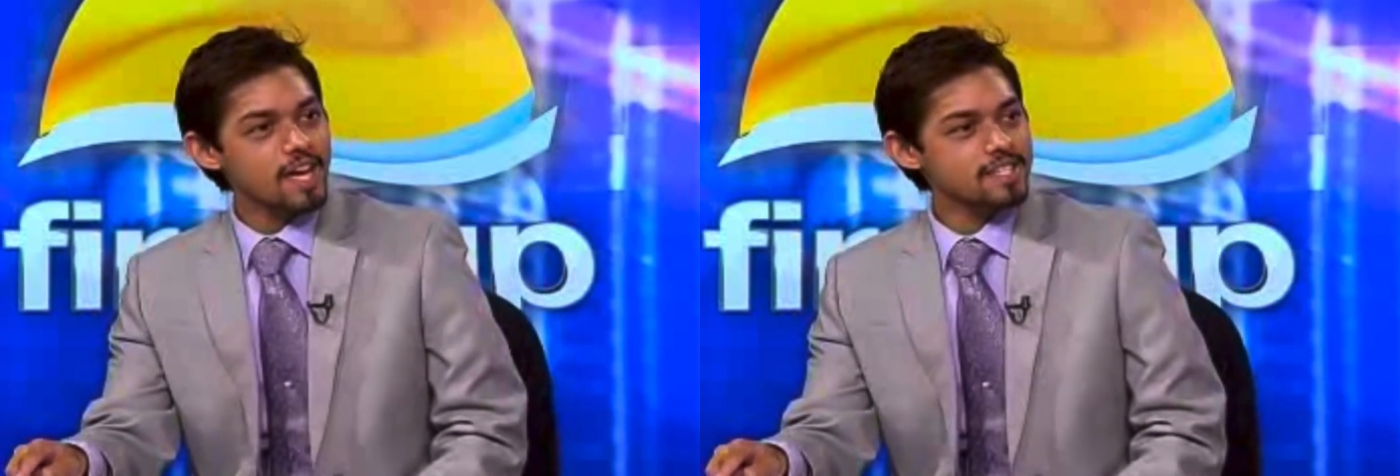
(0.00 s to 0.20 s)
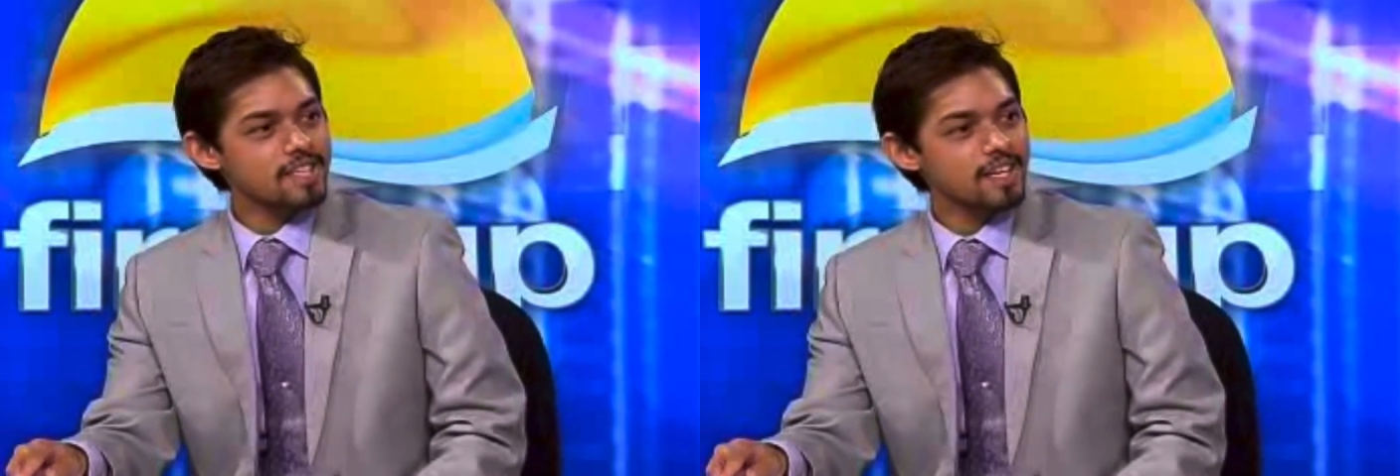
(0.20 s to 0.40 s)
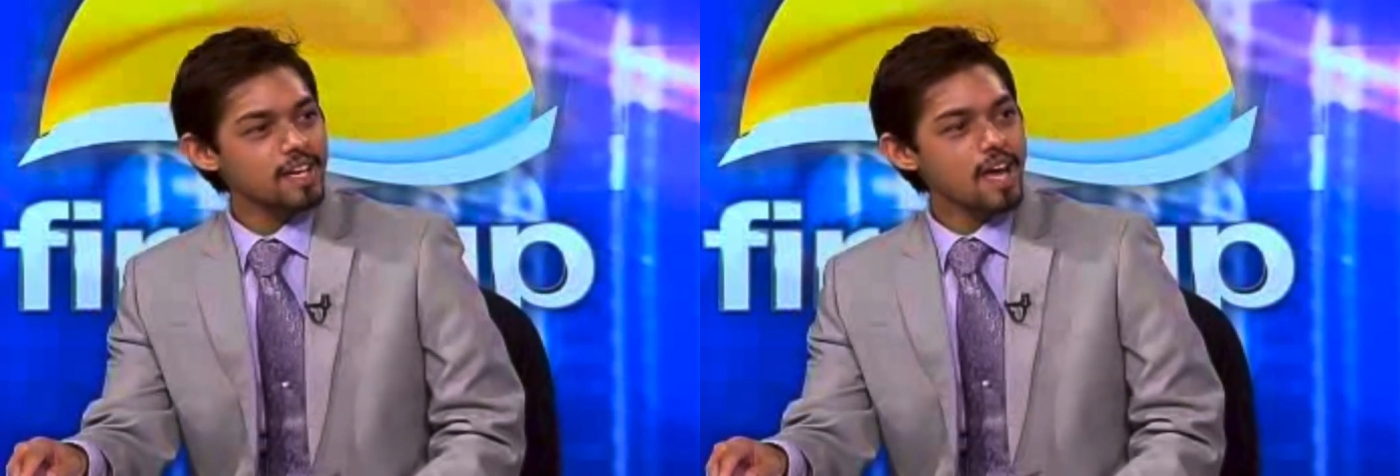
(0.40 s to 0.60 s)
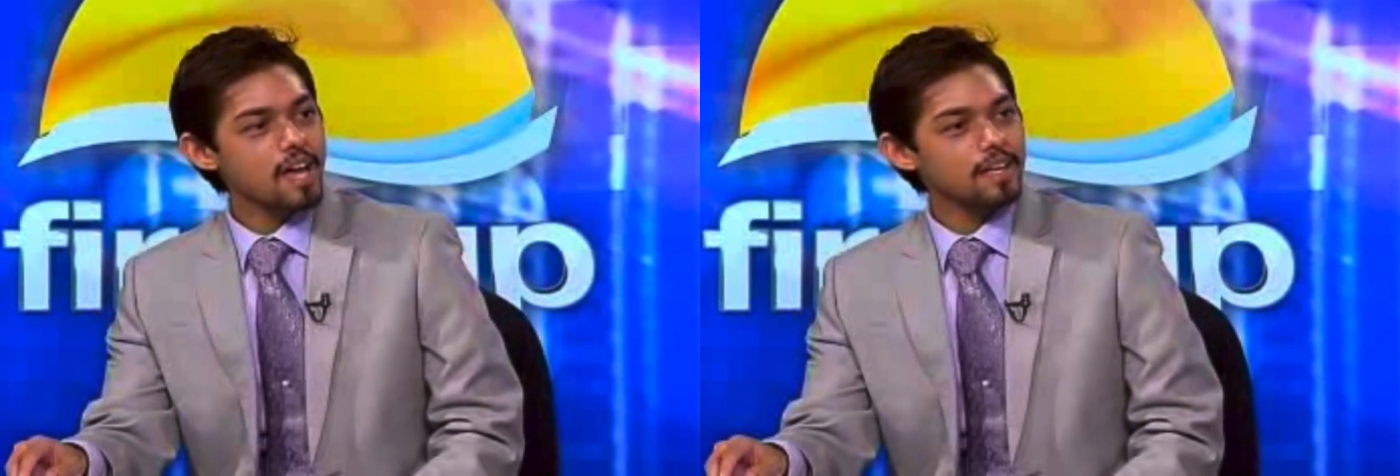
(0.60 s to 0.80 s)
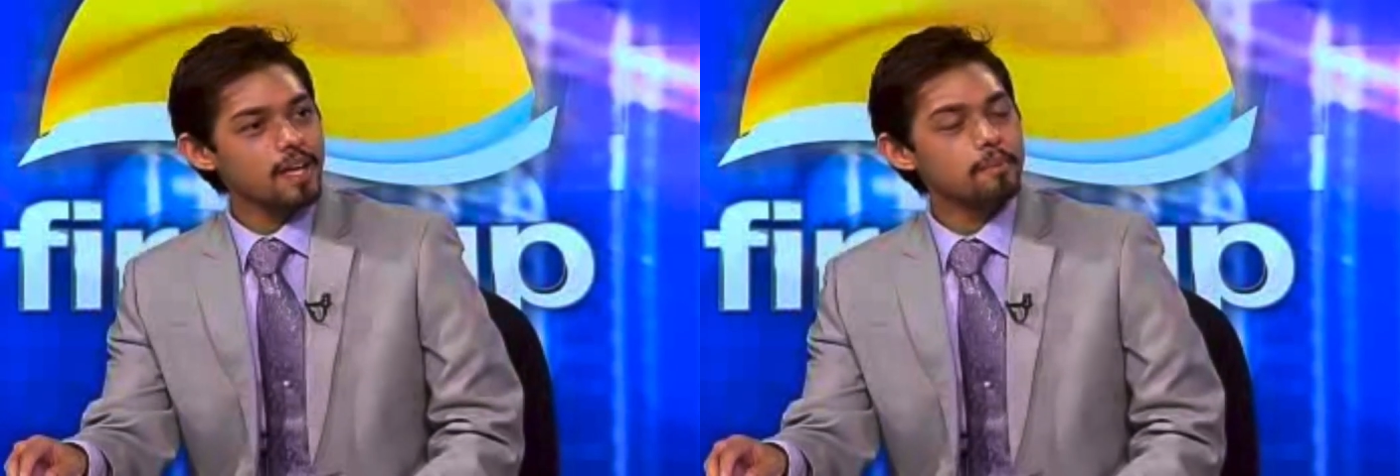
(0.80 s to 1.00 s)
Jesse
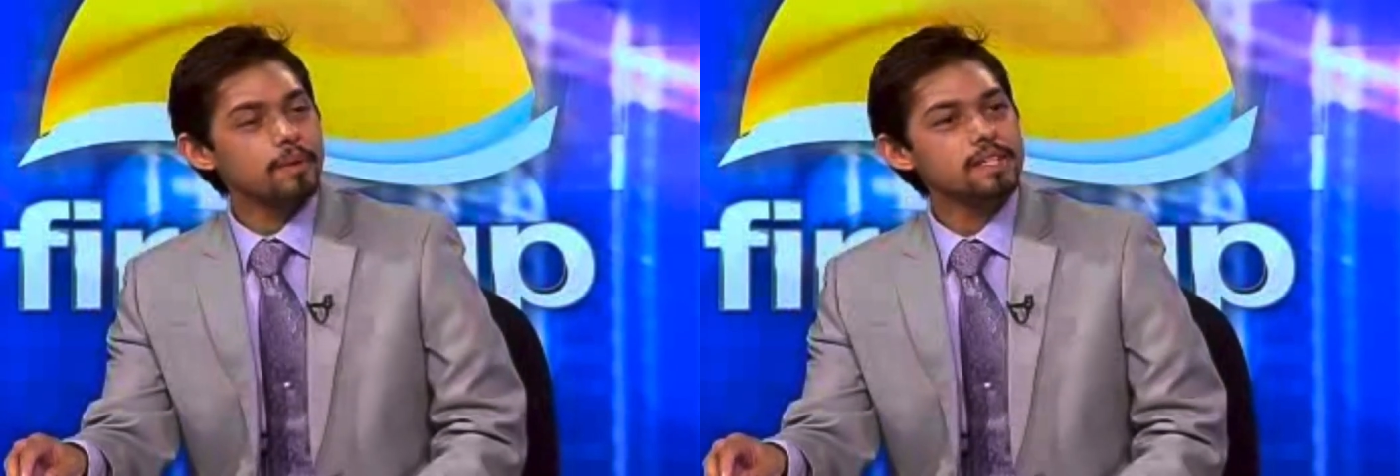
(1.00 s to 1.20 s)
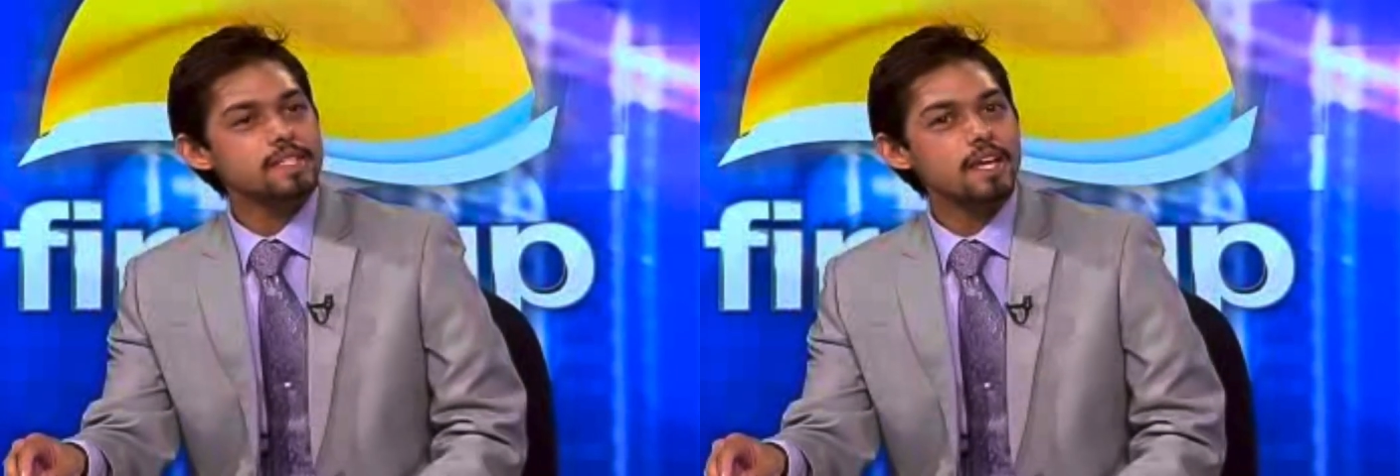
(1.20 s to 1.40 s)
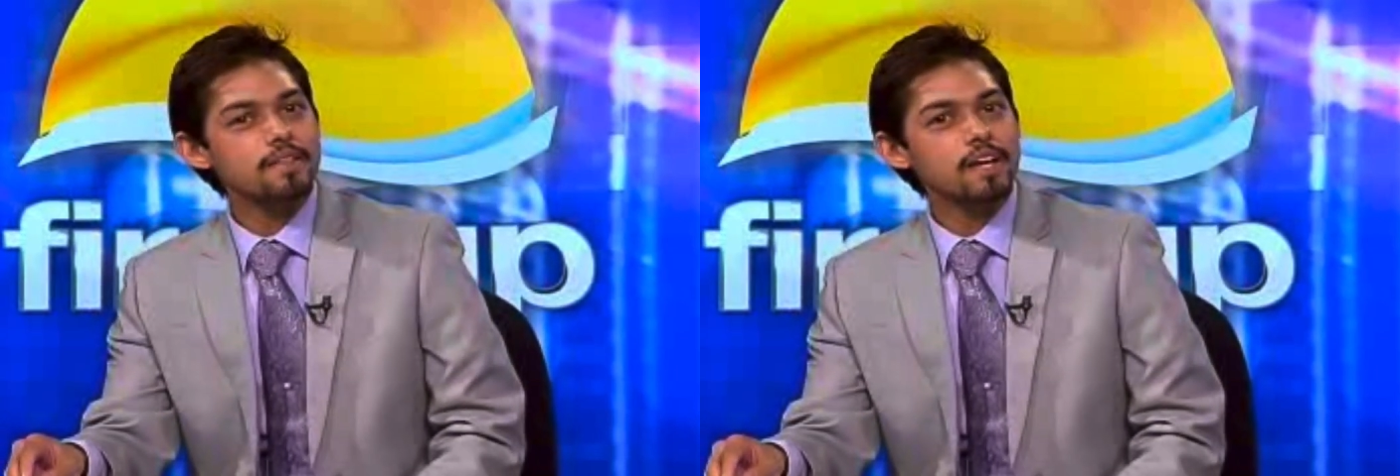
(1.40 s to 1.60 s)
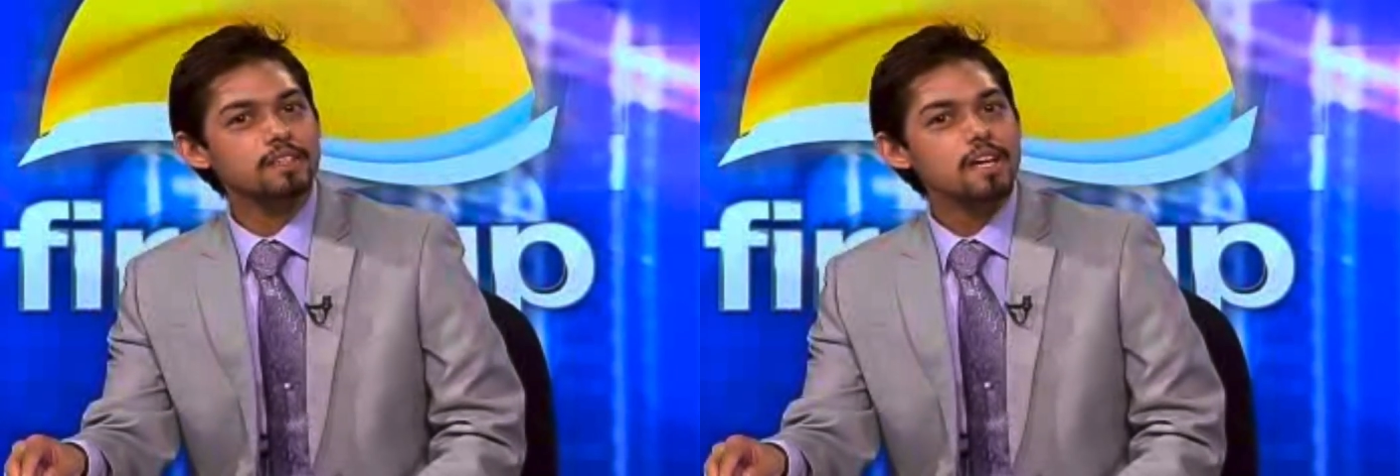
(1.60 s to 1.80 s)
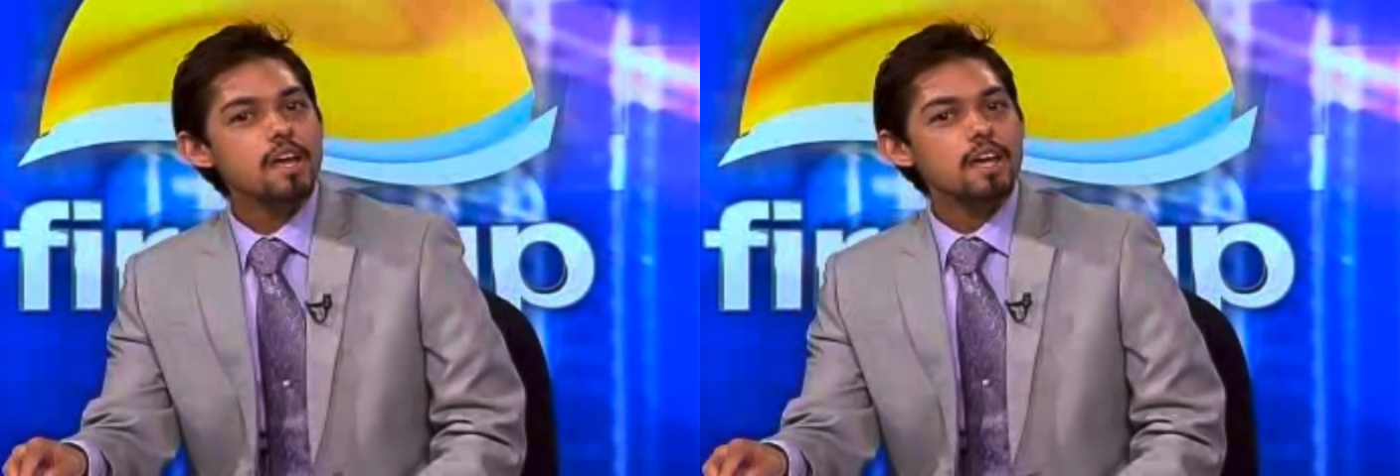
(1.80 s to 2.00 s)
and Hema, and say that